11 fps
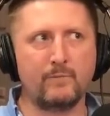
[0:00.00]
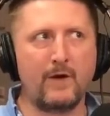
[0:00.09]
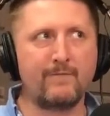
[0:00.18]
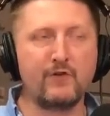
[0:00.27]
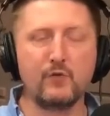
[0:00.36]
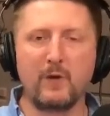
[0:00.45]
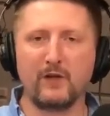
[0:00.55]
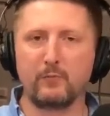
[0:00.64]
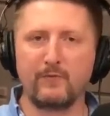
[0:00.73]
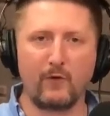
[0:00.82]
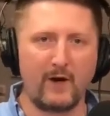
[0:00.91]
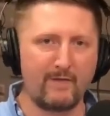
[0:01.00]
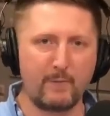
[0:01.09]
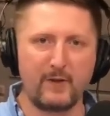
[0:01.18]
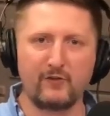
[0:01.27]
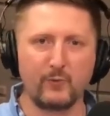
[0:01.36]
a few months before
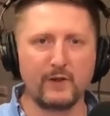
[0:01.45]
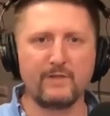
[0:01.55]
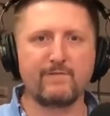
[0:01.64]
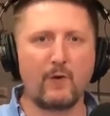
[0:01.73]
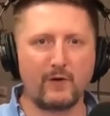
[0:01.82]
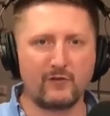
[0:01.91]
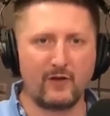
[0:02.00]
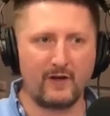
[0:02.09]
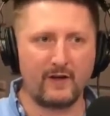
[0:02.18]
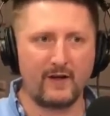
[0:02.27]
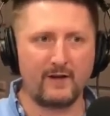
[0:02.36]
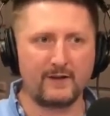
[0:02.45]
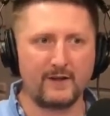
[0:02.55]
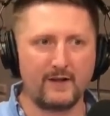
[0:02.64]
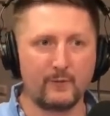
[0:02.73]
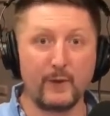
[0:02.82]
everybody's really focused on on
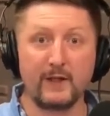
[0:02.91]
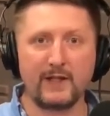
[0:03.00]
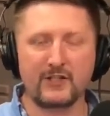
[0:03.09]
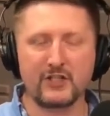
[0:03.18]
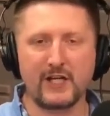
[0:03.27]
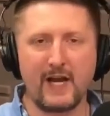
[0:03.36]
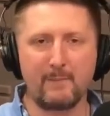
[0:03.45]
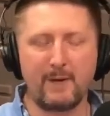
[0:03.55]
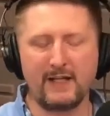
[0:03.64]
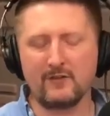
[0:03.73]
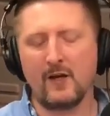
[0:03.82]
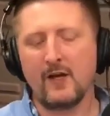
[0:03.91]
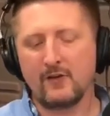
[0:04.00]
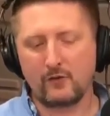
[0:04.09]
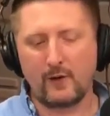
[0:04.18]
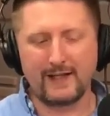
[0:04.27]
uh, reelection campaigns,
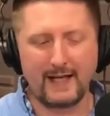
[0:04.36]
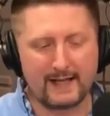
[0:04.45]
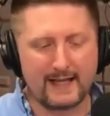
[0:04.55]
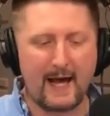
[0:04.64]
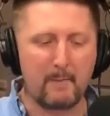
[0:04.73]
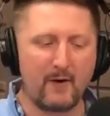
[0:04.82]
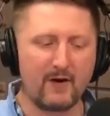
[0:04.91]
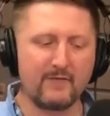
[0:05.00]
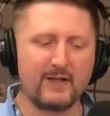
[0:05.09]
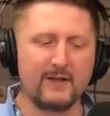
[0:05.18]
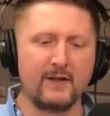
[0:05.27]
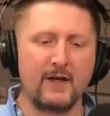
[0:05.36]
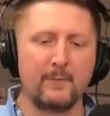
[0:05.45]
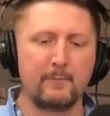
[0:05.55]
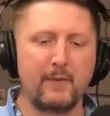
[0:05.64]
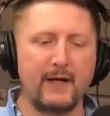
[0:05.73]
so I get that part of it.
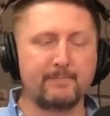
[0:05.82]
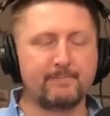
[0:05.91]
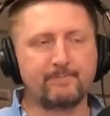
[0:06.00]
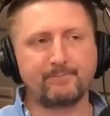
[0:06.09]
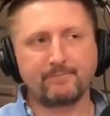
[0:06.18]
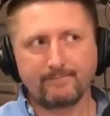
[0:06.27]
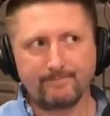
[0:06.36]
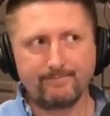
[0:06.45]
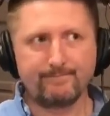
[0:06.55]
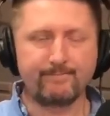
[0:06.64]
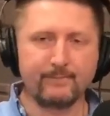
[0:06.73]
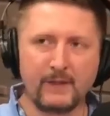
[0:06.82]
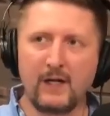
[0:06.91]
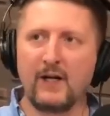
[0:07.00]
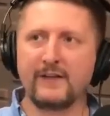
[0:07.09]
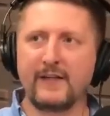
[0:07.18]
But
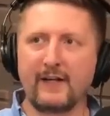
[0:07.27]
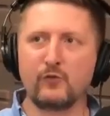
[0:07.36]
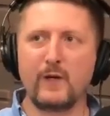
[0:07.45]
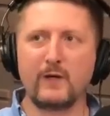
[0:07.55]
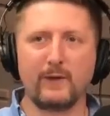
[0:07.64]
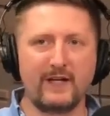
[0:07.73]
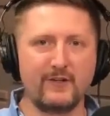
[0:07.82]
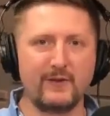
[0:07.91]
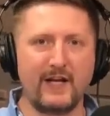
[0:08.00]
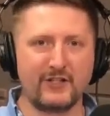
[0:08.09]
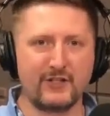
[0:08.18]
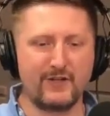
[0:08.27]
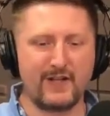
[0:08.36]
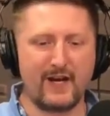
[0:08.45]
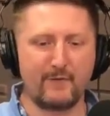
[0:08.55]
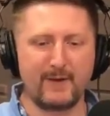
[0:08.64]
on next week when I do that show
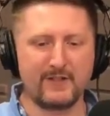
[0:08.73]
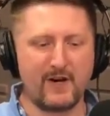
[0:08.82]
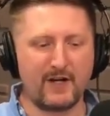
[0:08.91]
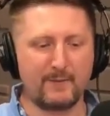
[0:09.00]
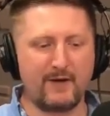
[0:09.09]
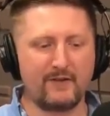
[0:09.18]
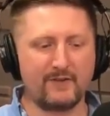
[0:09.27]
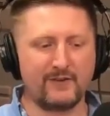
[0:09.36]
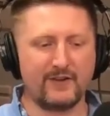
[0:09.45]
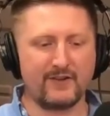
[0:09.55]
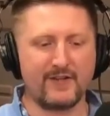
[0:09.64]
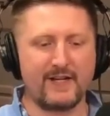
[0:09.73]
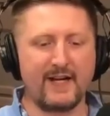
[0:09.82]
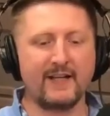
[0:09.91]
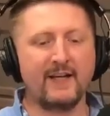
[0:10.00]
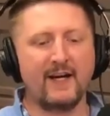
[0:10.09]
that I've been talking about earlier
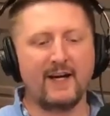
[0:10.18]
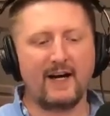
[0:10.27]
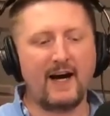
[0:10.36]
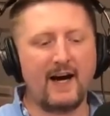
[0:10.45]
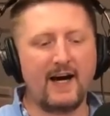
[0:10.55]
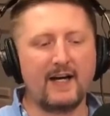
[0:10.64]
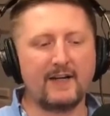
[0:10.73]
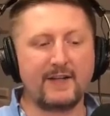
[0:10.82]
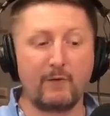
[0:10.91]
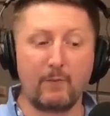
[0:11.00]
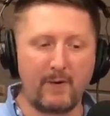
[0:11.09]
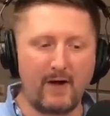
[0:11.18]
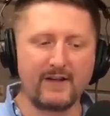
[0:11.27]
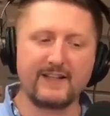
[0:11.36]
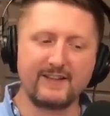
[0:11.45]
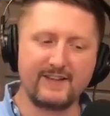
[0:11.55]
today, uh, that will
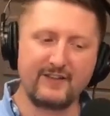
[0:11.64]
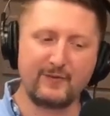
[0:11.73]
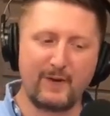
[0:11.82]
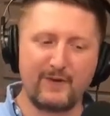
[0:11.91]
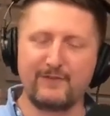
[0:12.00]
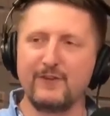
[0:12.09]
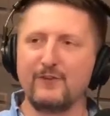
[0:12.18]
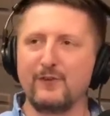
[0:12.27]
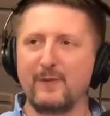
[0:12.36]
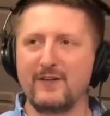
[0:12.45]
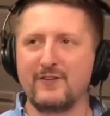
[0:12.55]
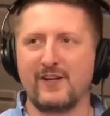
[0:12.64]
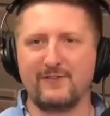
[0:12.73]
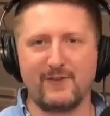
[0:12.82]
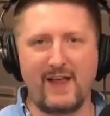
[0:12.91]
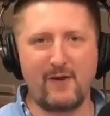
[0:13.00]
probably get the least amount of views of my
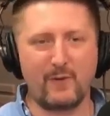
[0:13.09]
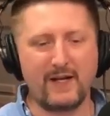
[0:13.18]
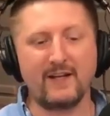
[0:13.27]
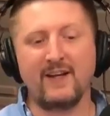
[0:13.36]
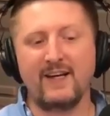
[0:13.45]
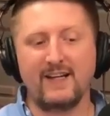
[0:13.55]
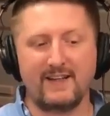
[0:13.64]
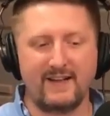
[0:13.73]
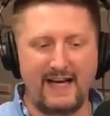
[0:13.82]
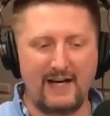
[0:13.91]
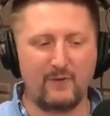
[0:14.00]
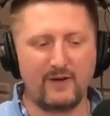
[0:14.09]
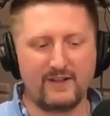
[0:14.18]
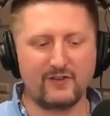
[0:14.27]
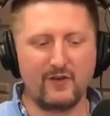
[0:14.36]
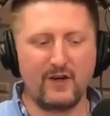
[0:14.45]
channel for that week. That one
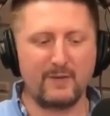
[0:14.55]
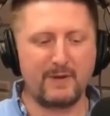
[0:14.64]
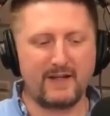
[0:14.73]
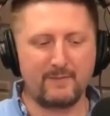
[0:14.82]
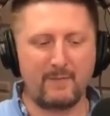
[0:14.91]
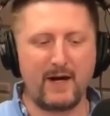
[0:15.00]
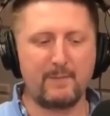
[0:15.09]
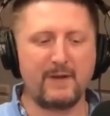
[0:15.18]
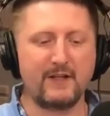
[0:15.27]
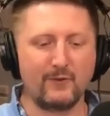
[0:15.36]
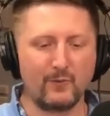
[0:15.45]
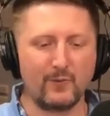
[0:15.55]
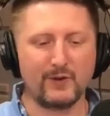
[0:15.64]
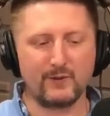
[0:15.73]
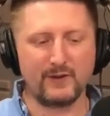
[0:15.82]
is going to be, in my opinion, really